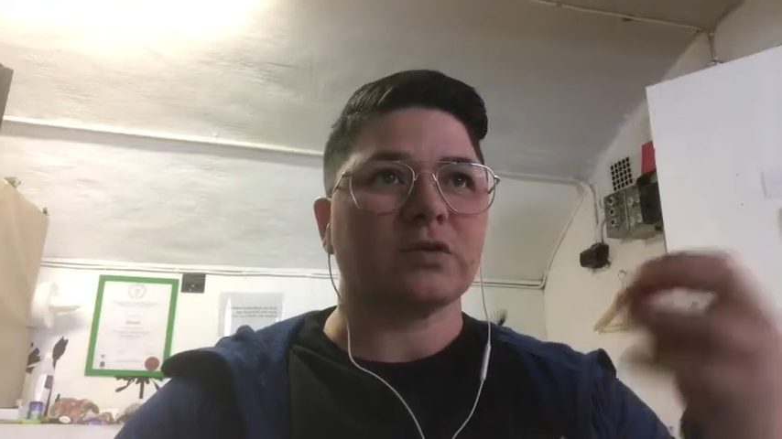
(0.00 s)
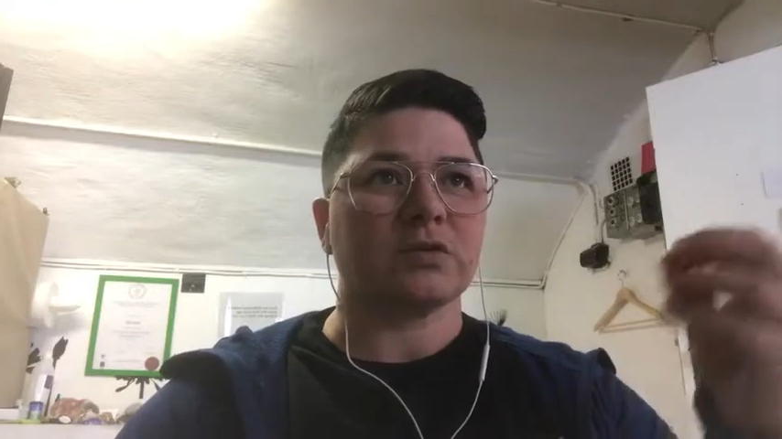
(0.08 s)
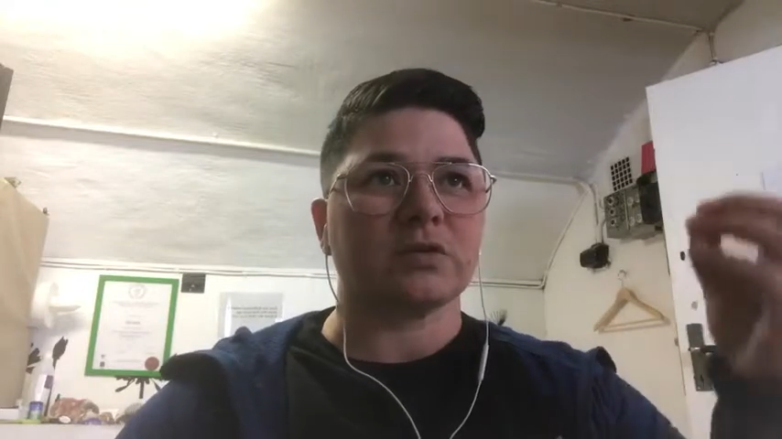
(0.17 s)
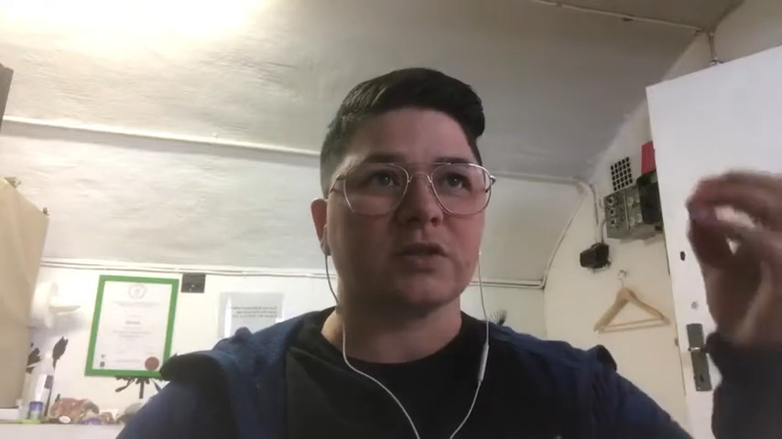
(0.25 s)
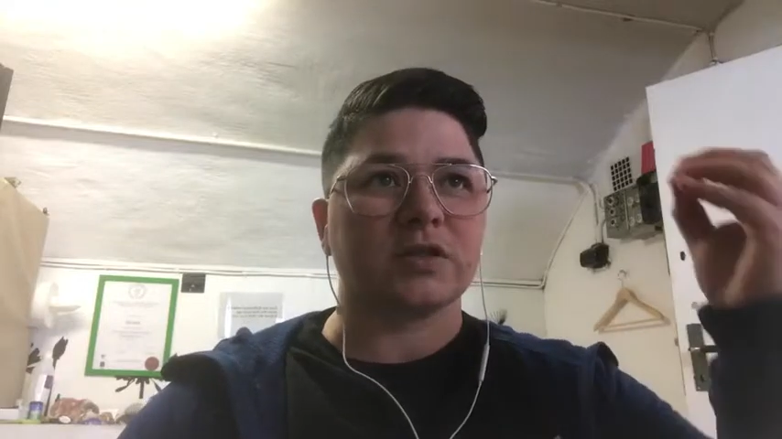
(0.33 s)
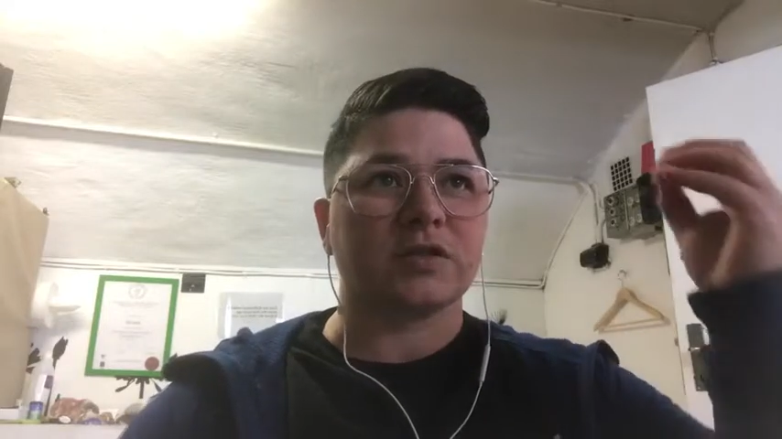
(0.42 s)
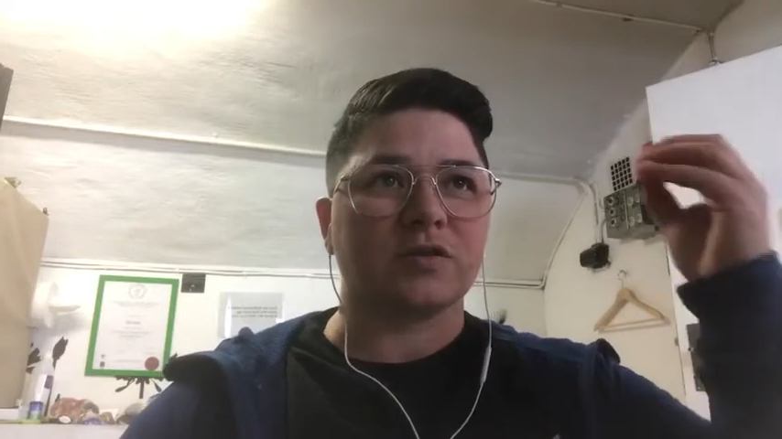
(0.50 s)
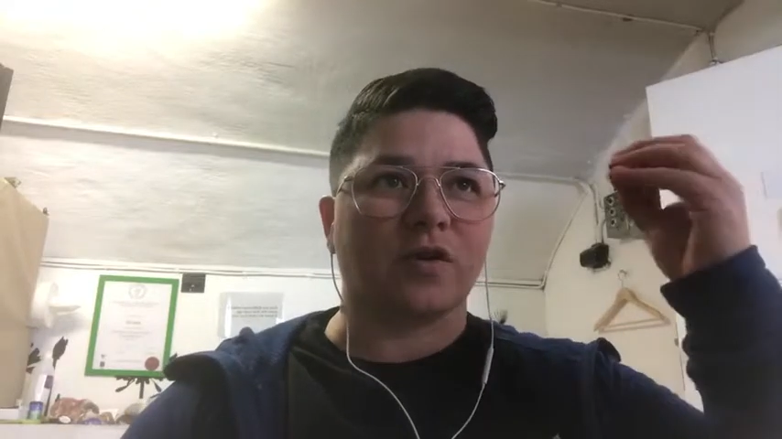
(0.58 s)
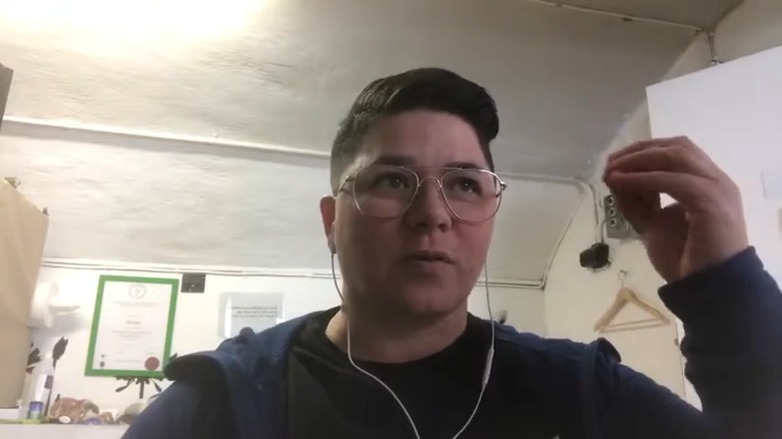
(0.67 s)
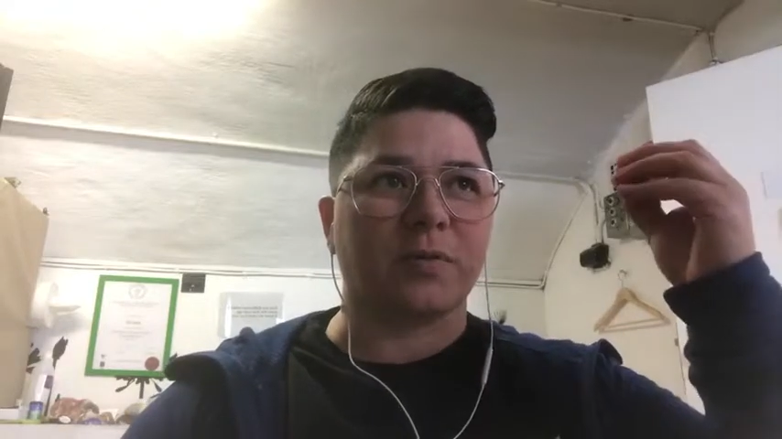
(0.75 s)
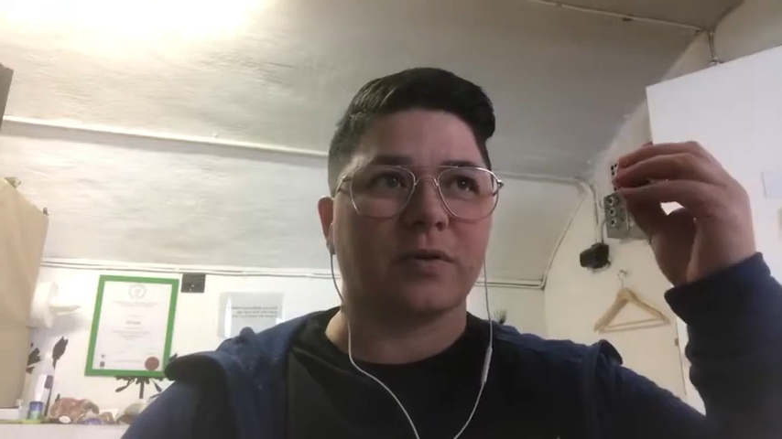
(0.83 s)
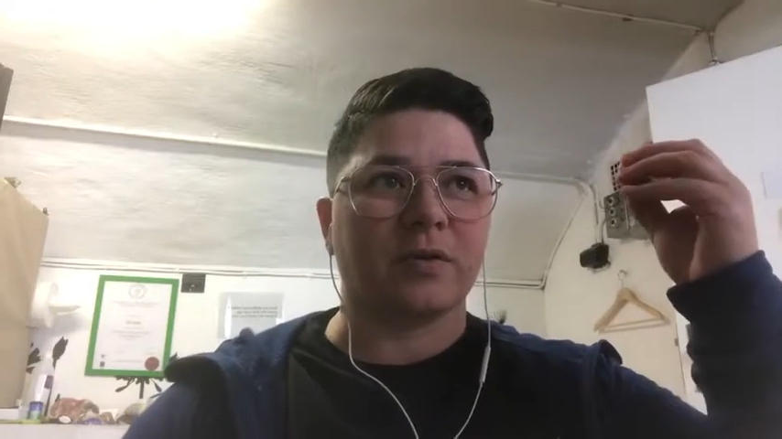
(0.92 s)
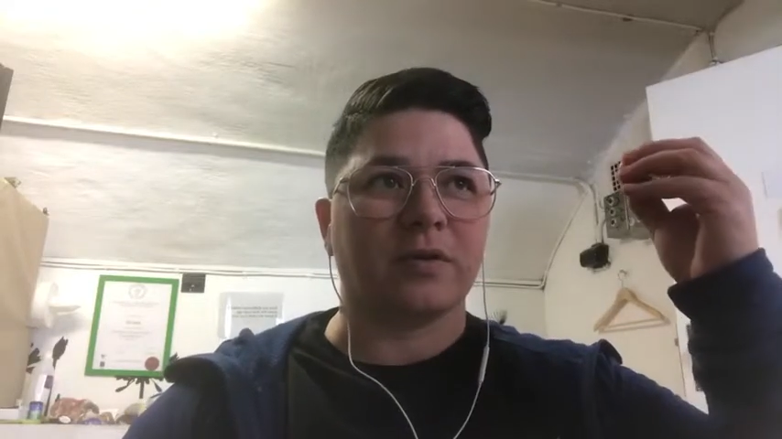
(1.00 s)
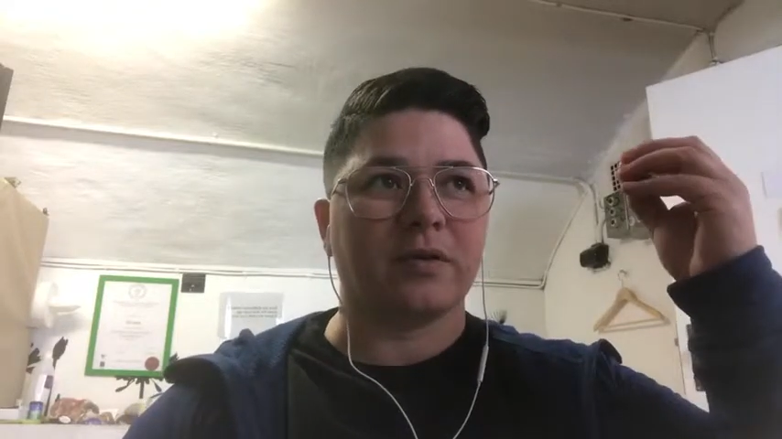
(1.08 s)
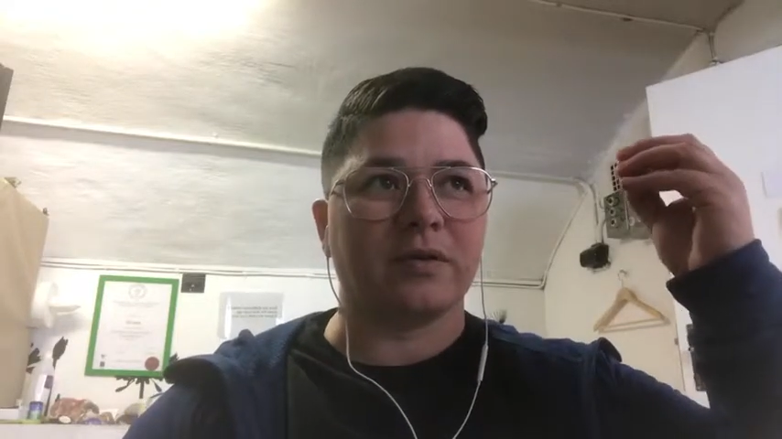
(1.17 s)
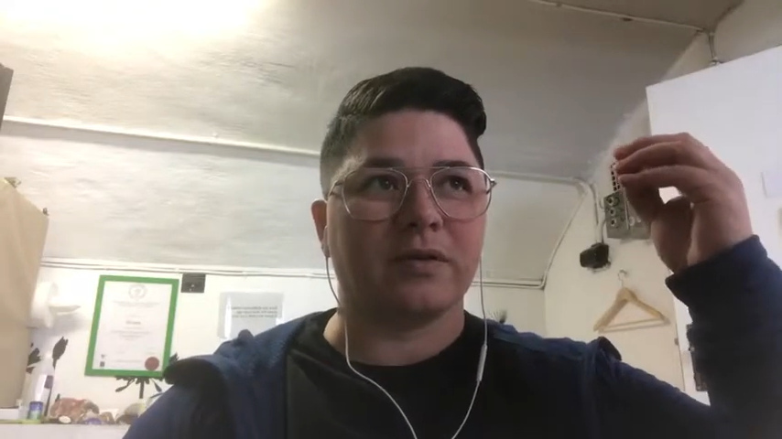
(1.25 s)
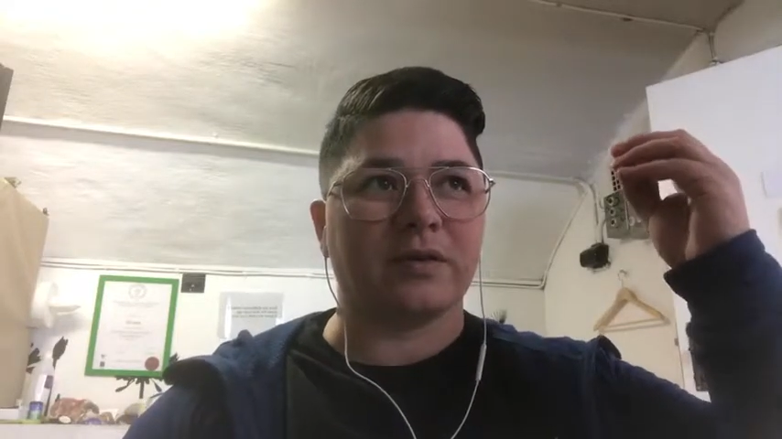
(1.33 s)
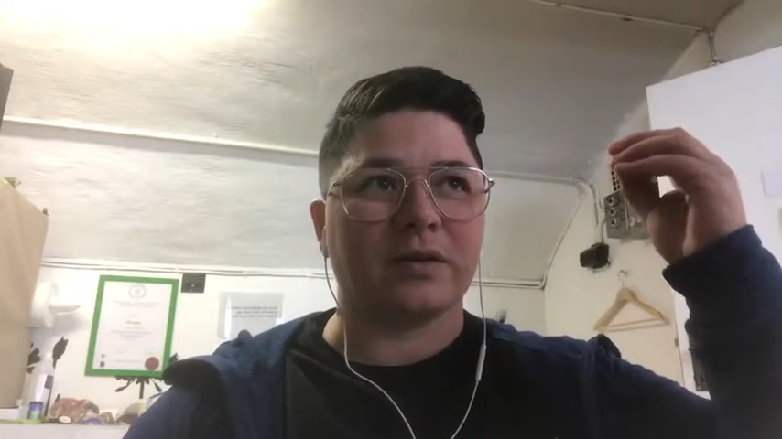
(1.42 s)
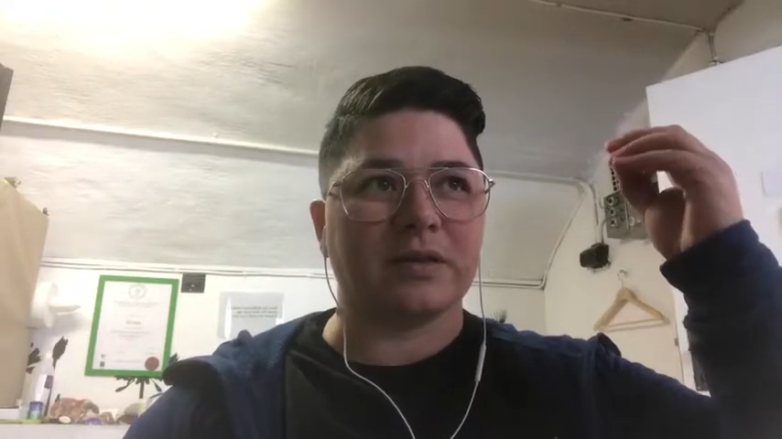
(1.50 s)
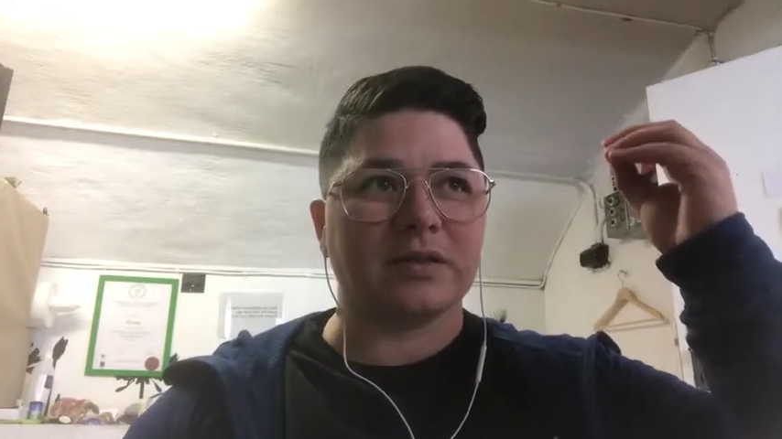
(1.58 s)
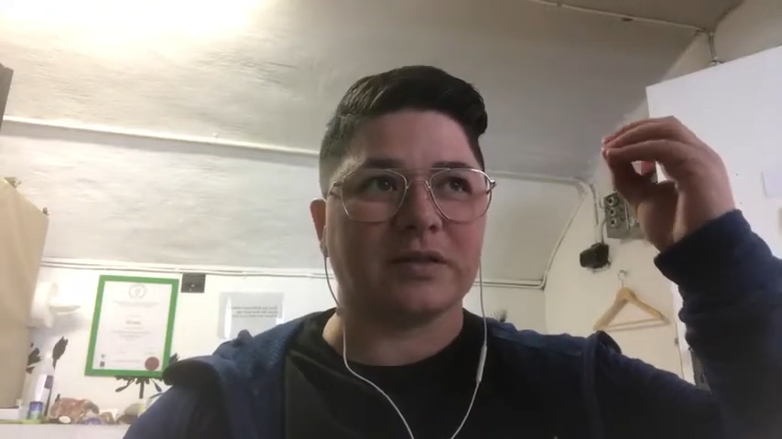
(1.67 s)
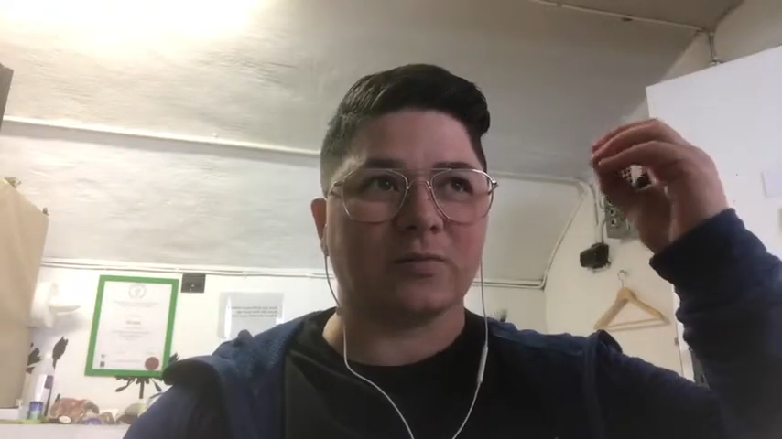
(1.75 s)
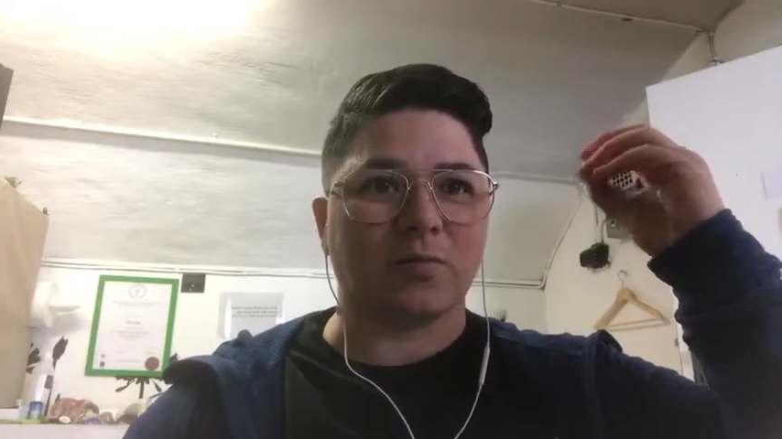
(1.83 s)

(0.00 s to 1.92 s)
to stop these